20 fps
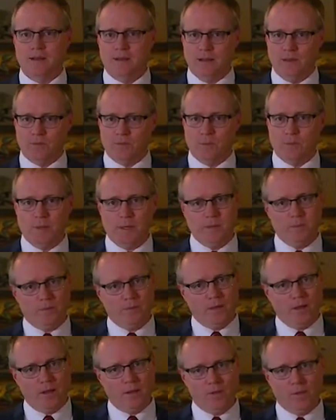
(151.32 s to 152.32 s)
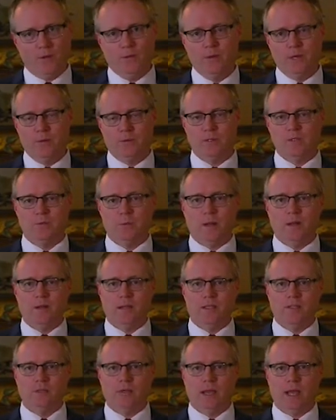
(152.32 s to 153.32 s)
of the people, although he was well
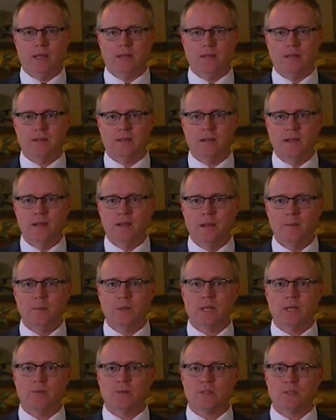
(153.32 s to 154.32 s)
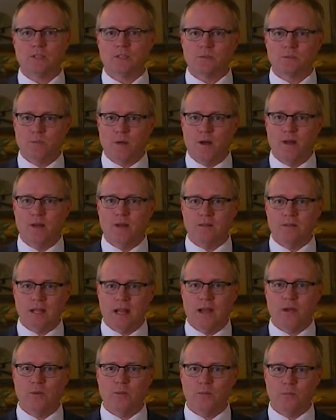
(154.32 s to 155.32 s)
educated, but he was a small
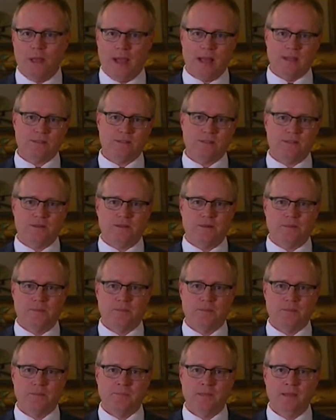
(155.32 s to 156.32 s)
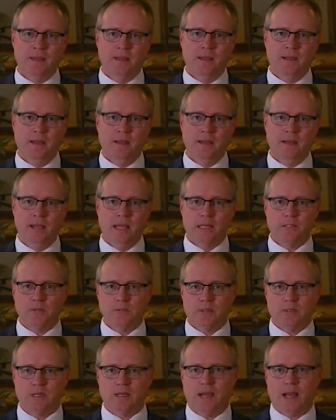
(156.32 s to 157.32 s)
town pastor.
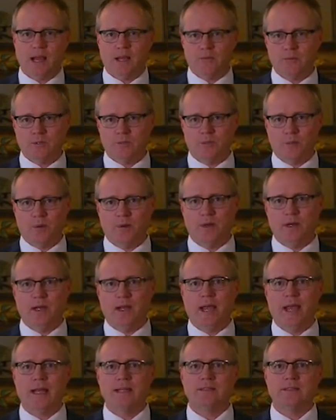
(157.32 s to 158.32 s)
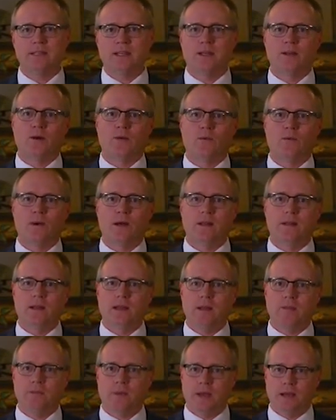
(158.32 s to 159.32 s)
Hendrik de Cock was born in 1801
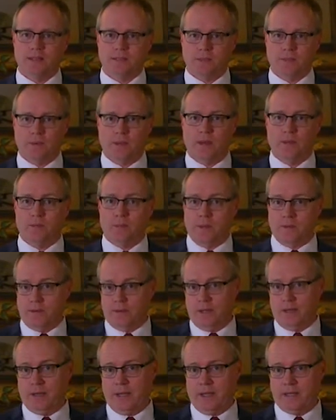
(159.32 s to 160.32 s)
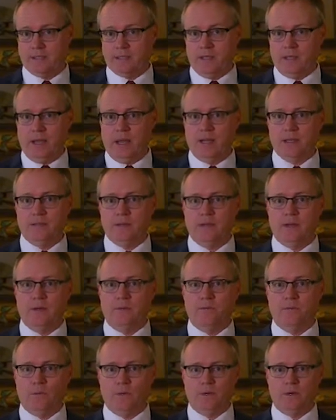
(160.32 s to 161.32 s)
and passed away at a rather young age in
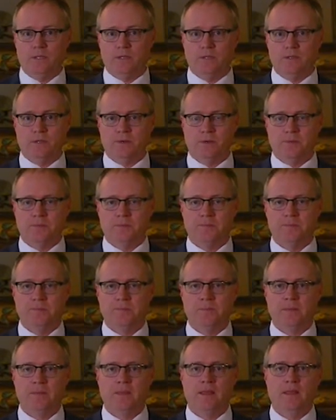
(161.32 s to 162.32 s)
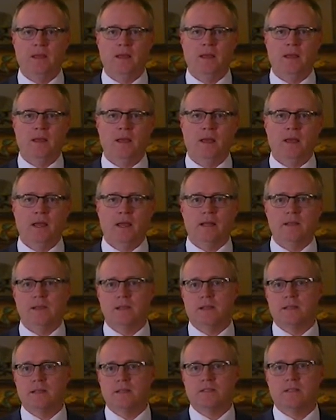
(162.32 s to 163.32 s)
1842. And
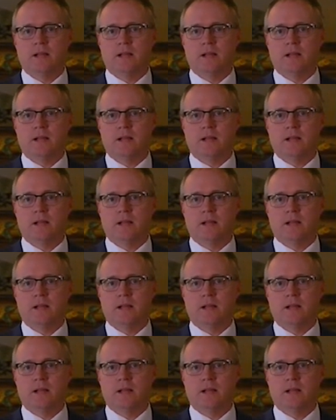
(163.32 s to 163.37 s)
in his